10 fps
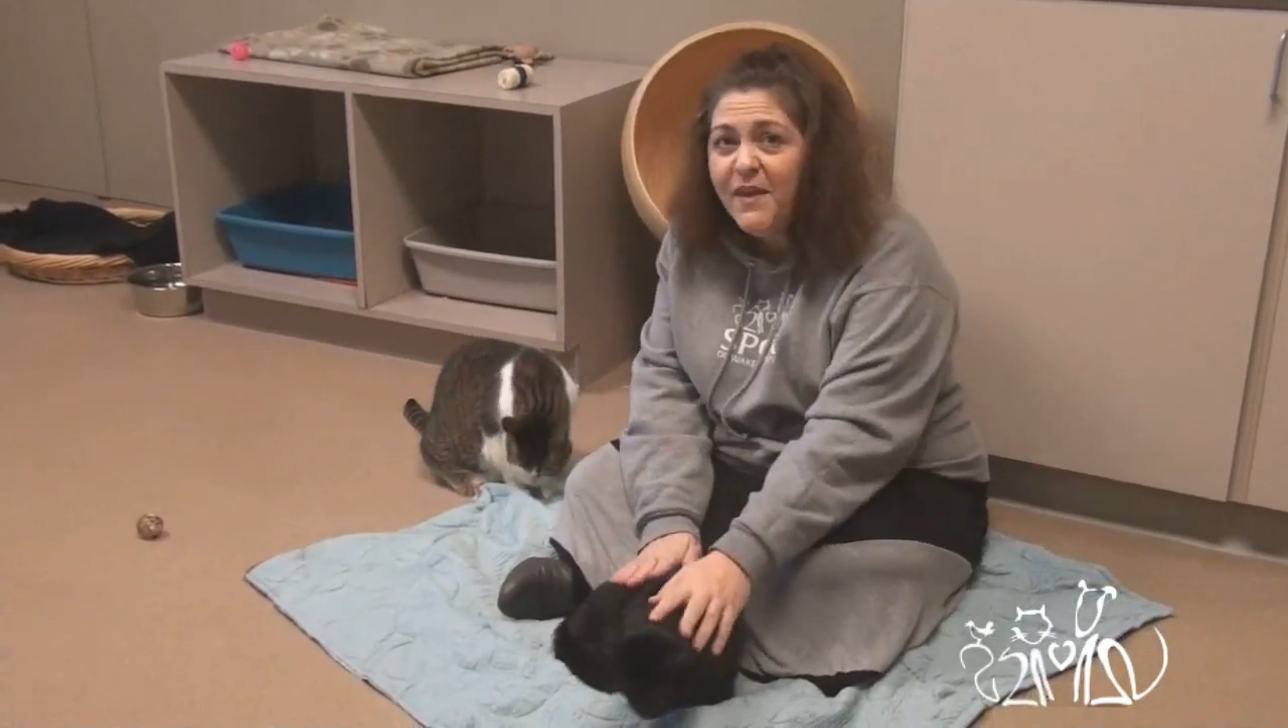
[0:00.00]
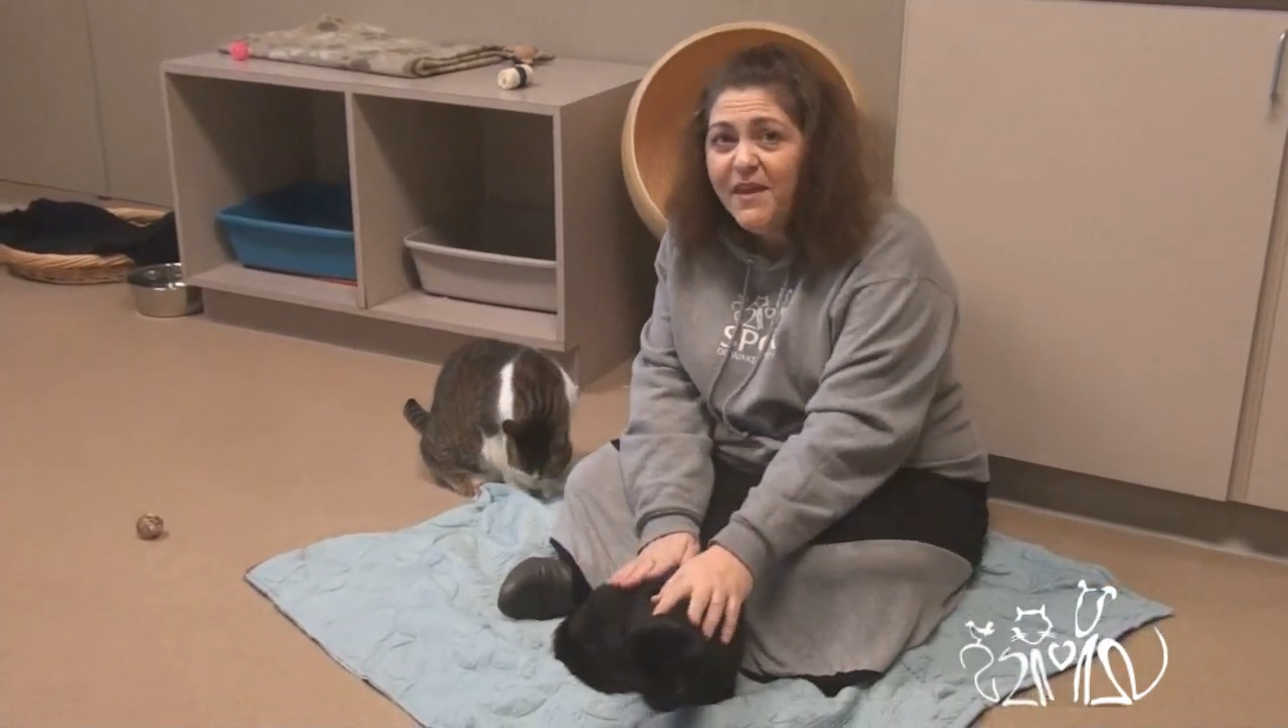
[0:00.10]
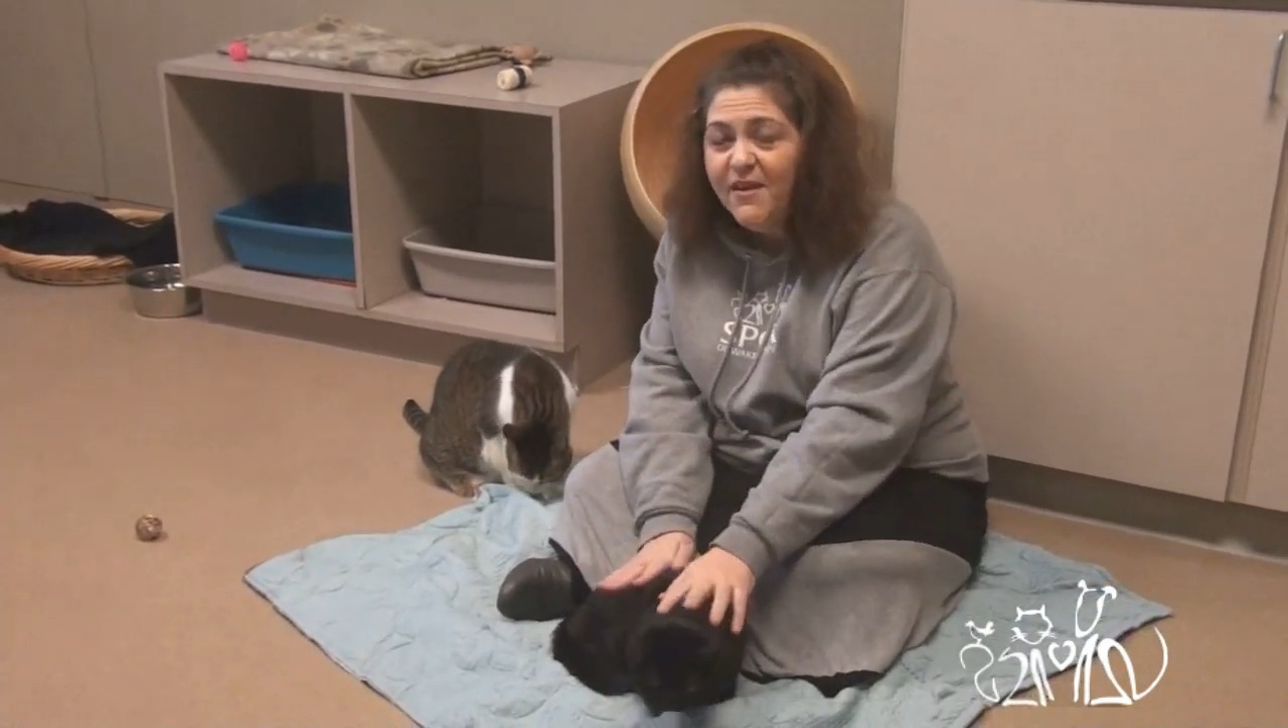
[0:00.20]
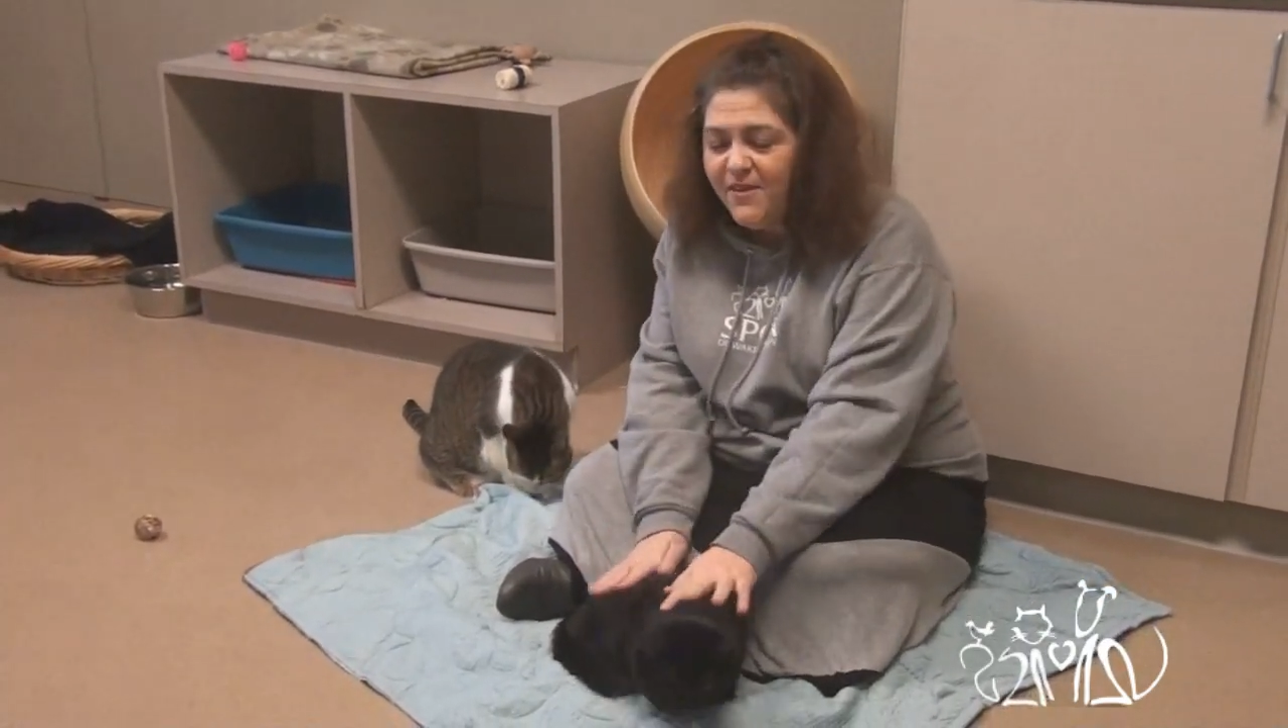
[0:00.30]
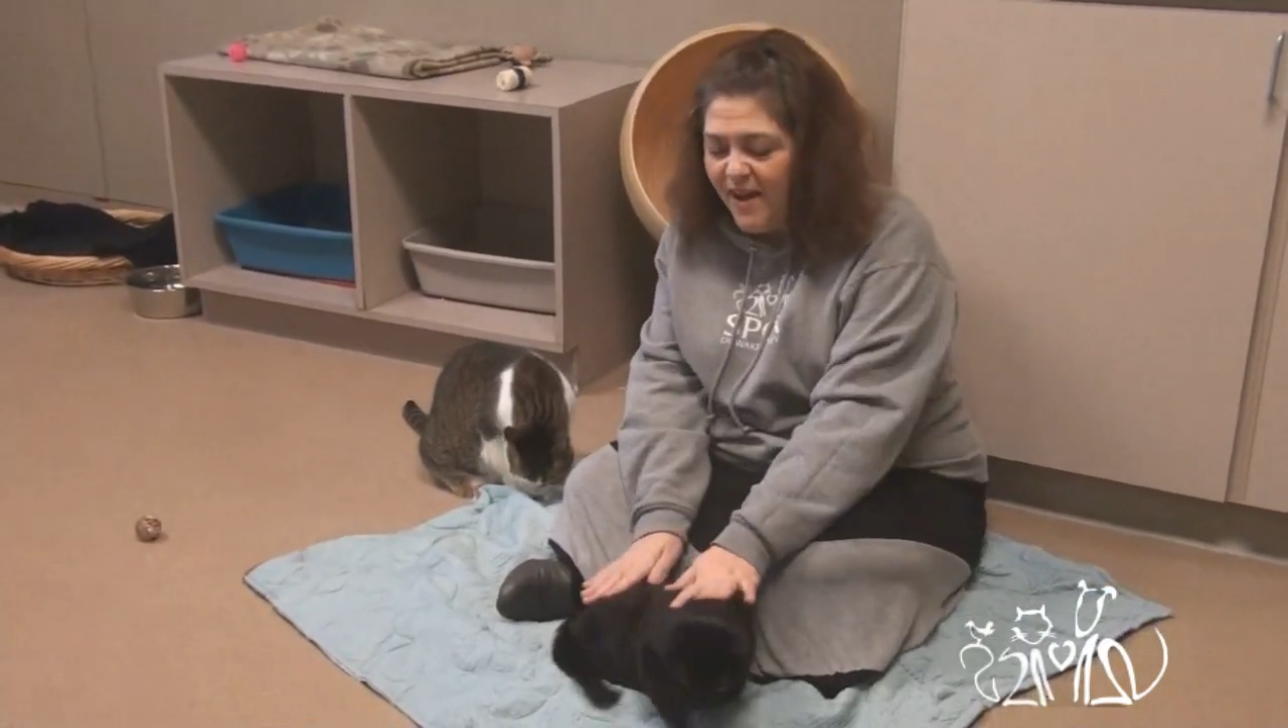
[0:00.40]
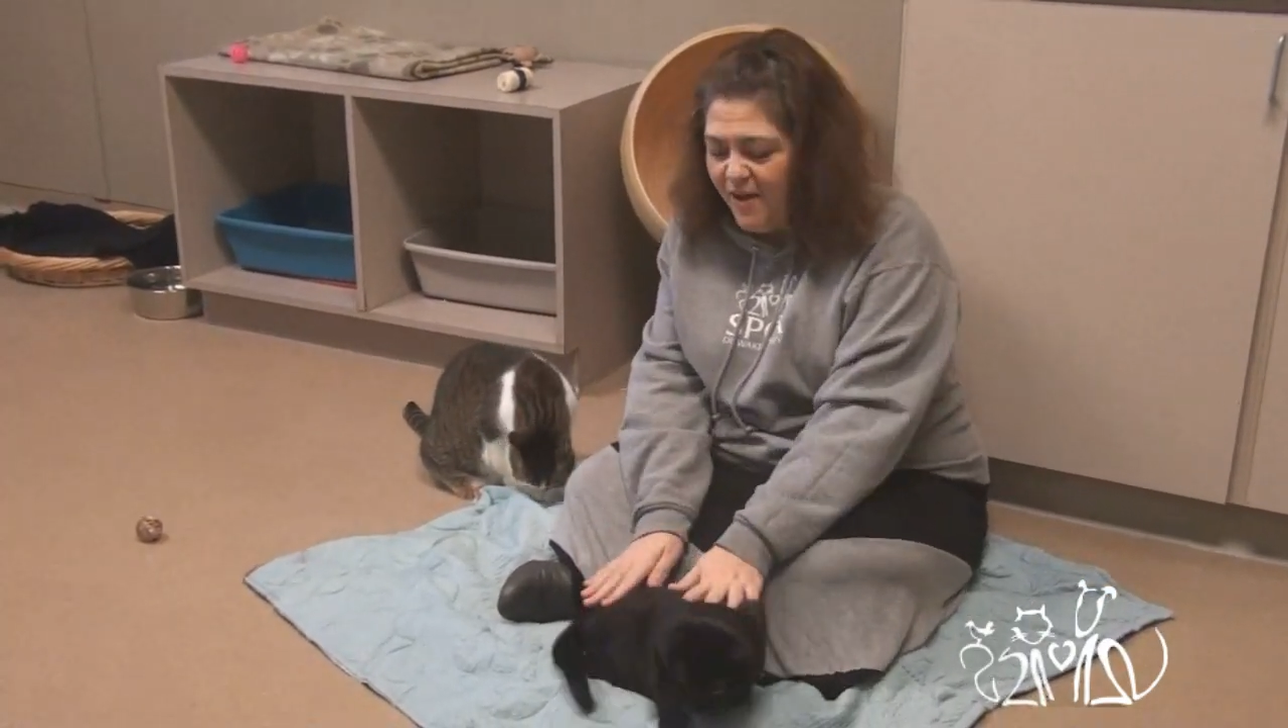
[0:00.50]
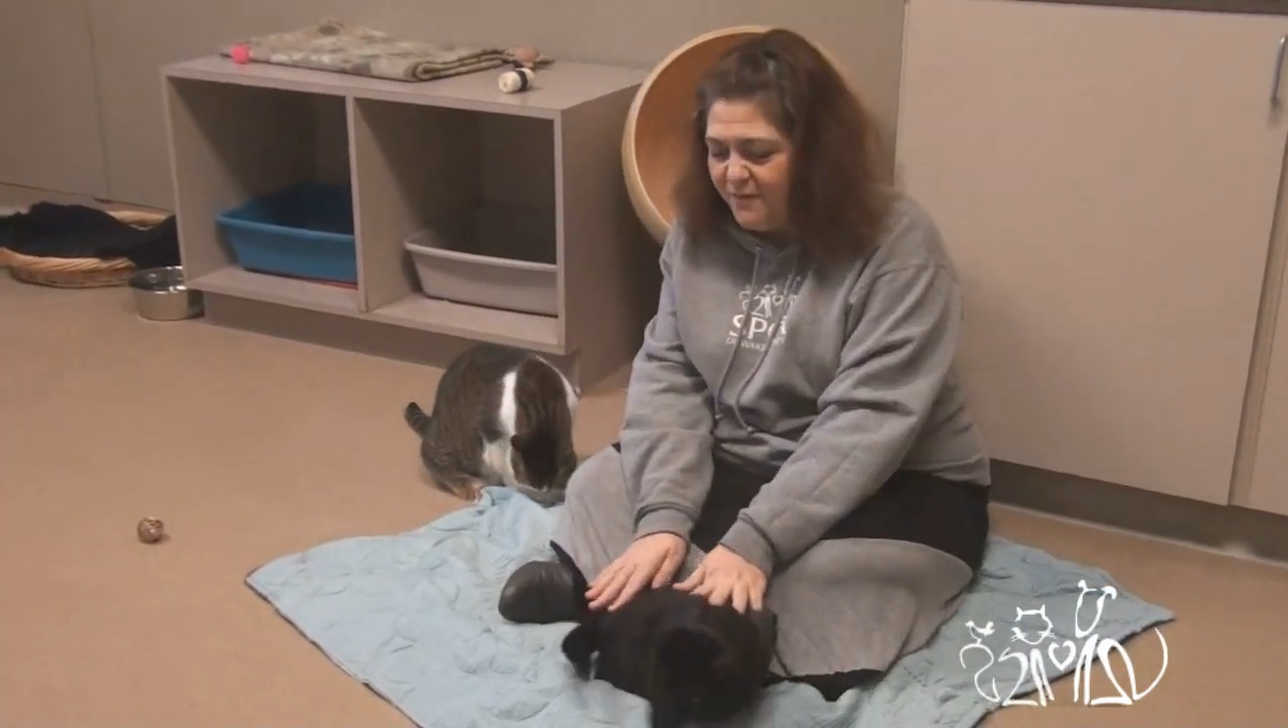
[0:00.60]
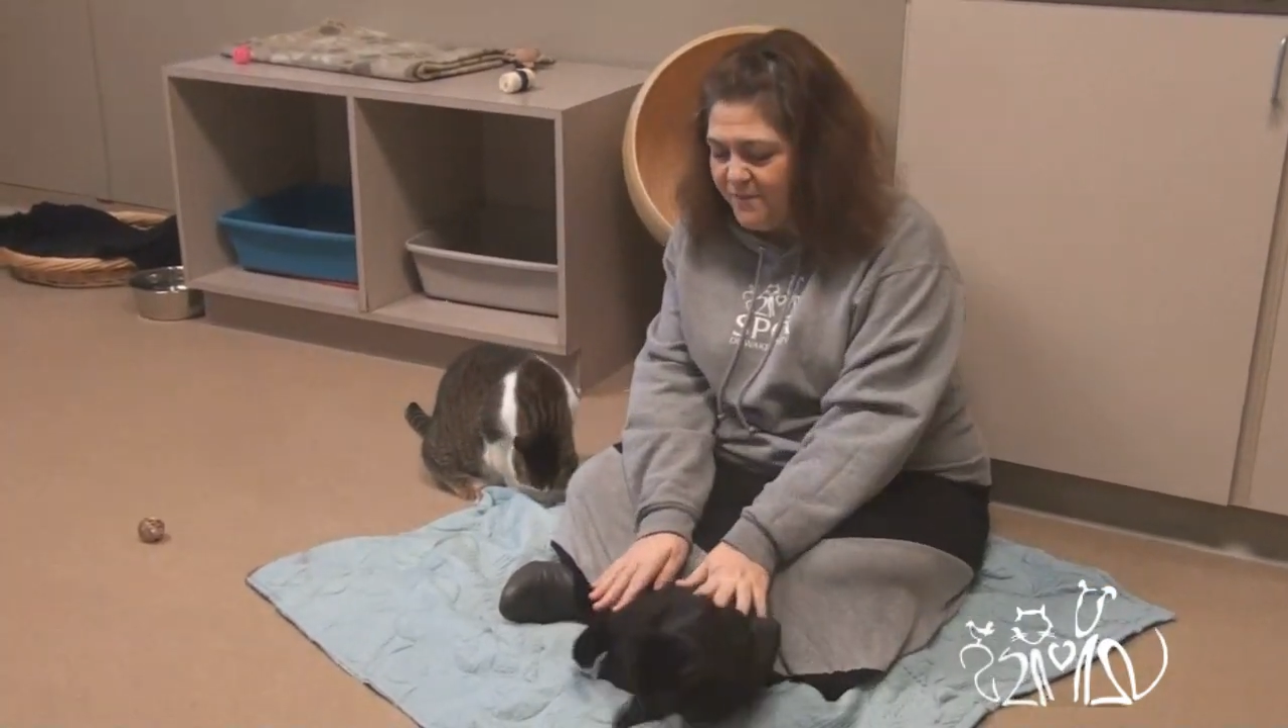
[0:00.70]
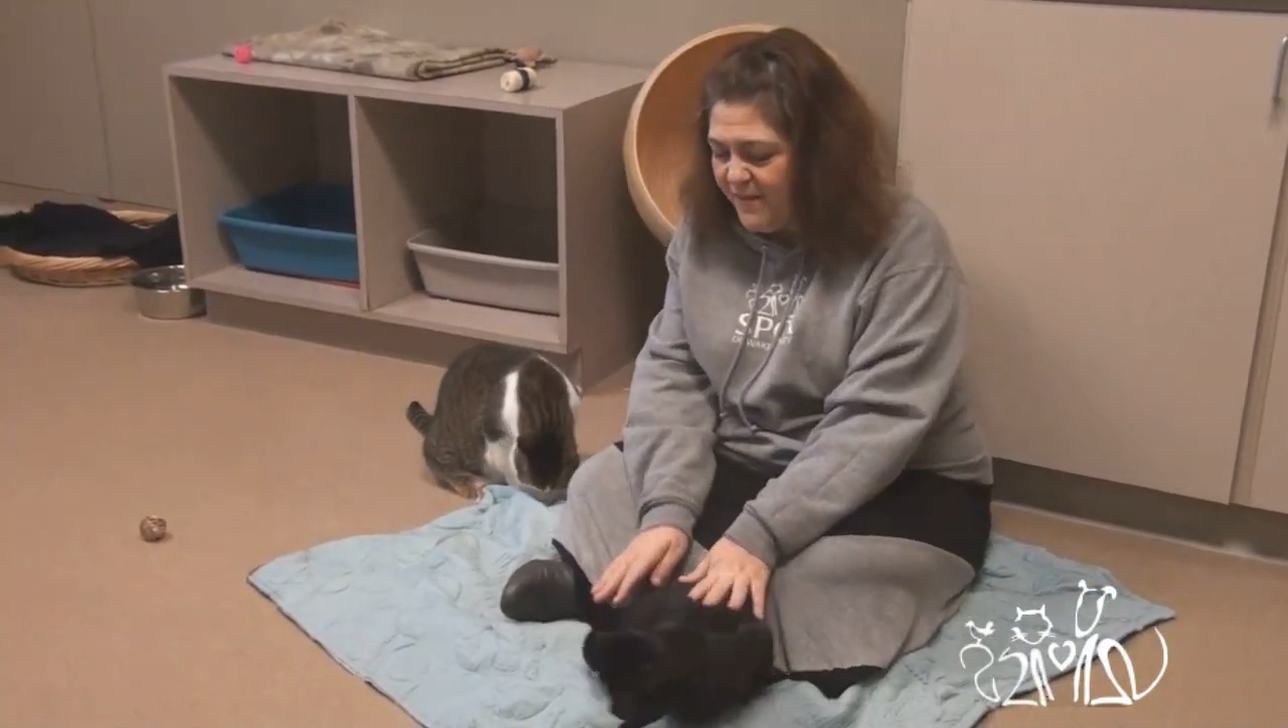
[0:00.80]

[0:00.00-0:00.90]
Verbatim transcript: year now,